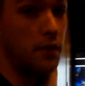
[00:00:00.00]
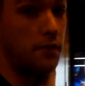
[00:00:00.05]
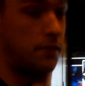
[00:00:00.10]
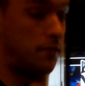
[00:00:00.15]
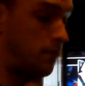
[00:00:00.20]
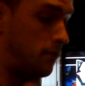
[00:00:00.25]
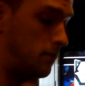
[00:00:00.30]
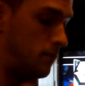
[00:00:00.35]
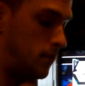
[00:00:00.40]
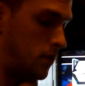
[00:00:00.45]

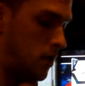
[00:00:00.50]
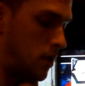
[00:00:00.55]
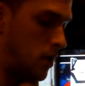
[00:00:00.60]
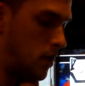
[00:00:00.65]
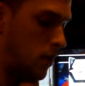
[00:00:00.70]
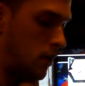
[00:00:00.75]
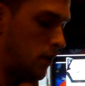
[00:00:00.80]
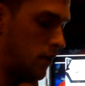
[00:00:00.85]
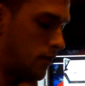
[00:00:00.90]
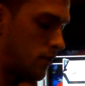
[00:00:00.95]
buff.
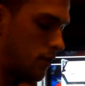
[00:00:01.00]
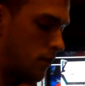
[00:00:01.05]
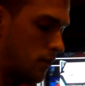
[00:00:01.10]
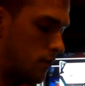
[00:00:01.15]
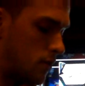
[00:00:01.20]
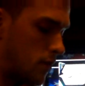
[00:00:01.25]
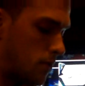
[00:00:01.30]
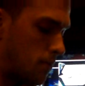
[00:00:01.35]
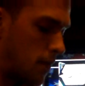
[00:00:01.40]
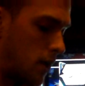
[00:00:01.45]

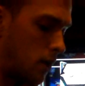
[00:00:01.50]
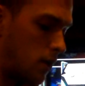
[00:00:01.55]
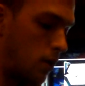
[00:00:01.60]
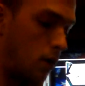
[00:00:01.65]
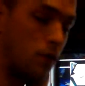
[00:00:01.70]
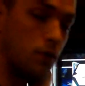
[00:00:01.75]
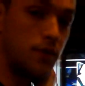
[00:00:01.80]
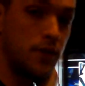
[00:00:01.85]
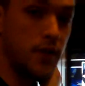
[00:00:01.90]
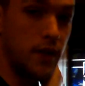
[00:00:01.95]
So it took him out
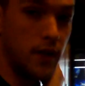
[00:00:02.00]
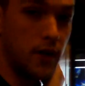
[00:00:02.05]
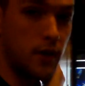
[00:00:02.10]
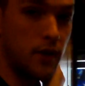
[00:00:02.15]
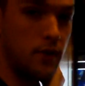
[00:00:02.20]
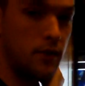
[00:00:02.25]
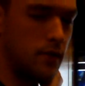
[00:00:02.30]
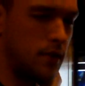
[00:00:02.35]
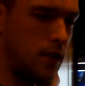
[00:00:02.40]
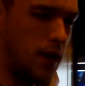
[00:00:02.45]
of low
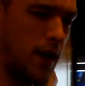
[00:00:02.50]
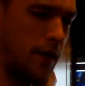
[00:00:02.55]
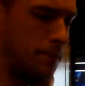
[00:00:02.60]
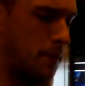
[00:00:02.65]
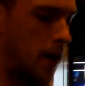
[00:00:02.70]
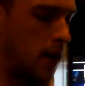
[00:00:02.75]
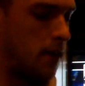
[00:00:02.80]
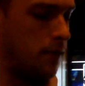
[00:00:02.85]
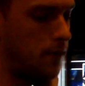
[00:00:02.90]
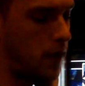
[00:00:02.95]
tier.
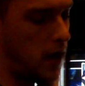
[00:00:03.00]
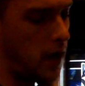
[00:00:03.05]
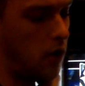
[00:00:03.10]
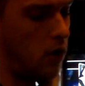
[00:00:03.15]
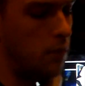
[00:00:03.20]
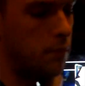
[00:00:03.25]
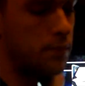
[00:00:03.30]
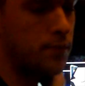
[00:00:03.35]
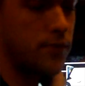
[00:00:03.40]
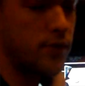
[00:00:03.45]
I'm kind of.
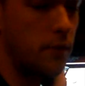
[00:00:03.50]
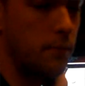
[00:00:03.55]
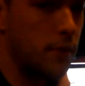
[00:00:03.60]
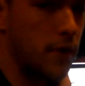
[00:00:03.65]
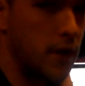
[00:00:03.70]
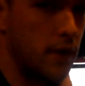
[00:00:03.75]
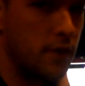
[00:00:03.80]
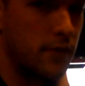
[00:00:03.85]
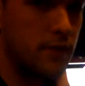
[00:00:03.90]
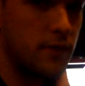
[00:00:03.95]
I hope
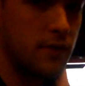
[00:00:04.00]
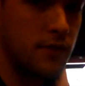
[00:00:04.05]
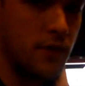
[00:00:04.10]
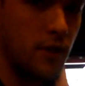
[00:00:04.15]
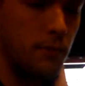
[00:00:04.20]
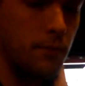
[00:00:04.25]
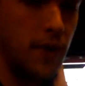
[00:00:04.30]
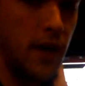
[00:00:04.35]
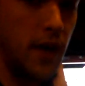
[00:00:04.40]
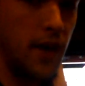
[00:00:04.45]
somebody
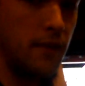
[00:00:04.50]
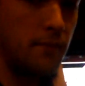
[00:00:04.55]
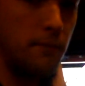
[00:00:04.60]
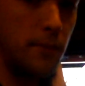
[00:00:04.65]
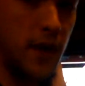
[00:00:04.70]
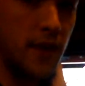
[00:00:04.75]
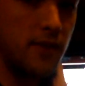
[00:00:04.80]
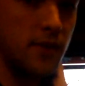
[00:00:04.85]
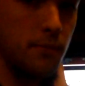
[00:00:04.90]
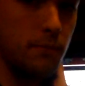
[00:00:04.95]
someday
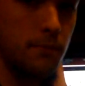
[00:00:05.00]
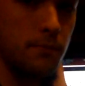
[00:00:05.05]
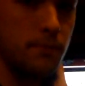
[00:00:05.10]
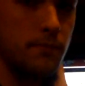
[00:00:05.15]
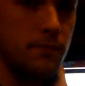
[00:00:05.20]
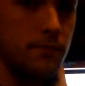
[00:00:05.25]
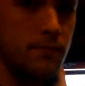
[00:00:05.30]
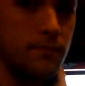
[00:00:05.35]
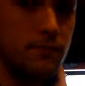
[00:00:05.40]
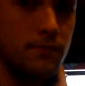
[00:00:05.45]
makes
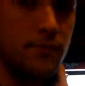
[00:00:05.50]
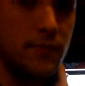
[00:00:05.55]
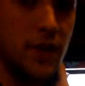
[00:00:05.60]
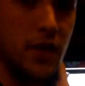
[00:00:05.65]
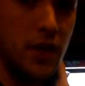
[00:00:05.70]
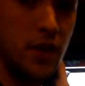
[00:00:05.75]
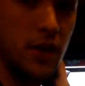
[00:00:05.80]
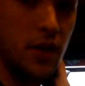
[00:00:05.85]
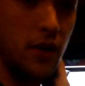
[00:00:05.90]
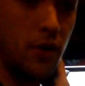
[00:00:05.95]
him
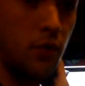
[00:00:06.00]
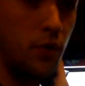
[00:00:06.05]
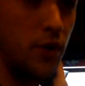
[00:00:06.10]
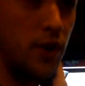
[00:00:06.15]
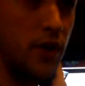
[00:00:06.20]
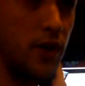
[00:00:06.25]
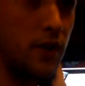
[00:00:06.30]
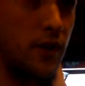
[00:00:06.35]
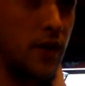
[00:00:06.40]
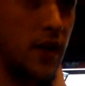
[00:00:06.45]
a
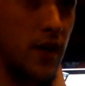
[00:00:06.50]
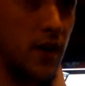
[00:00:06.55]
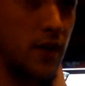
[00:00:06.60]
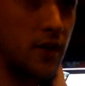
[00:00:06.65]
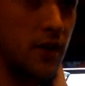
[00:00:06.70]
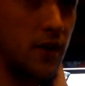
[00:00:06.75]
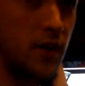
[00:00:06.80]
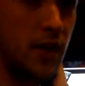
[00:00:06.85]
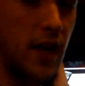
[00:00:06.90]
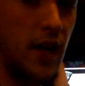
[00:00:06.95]
really good
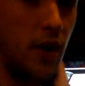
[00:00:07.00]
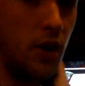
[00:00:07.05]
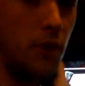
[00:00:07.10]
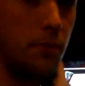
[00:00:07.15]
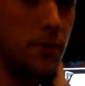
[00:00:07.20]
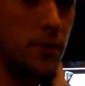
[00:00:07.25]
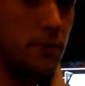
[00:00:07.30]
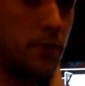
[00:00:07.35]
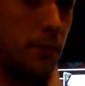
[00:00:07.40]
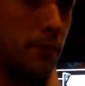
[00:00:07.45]
character and kind
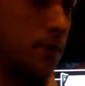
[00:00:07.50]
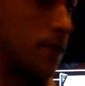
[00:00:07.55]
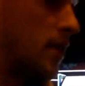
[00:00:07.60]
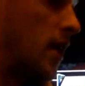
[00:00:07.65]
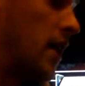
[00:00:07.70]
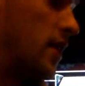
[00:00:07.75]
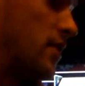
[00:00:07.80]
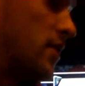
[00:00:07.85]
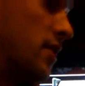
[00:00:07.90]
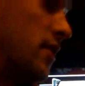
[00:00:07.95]
of opens
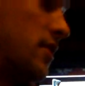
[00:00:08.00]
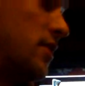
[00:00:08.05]
people's eyes